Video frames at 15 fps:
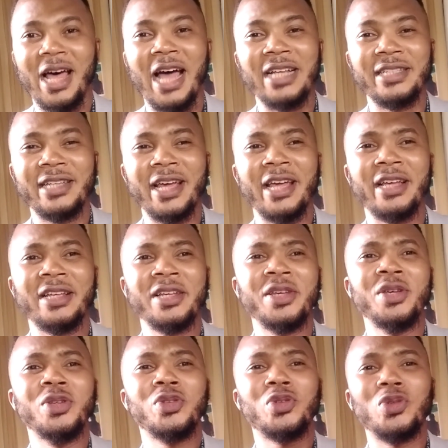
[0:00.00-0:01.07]
and take
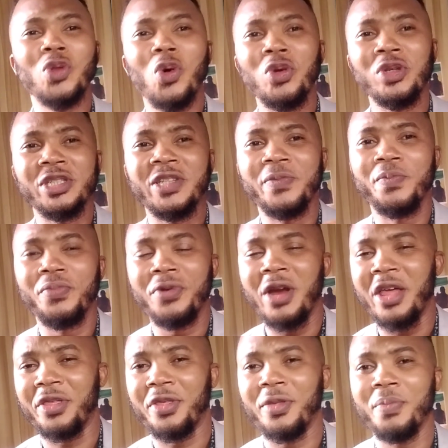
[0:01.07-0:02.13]
slow deep
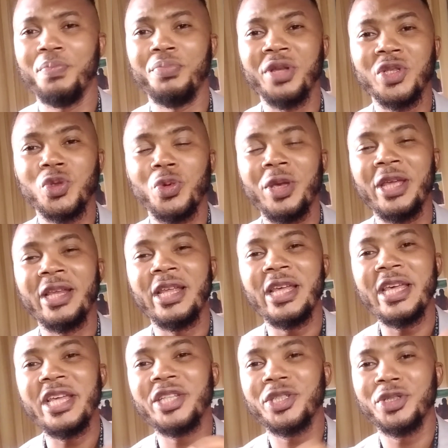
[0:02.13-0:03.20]
breath between
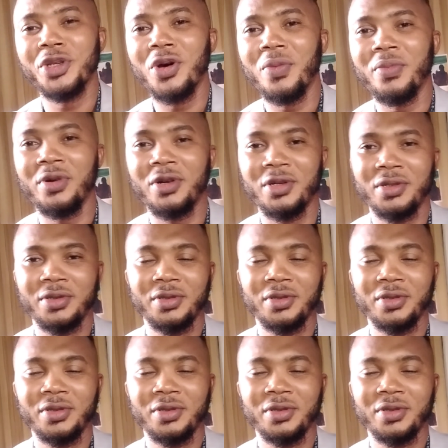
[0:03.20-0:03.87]
each number.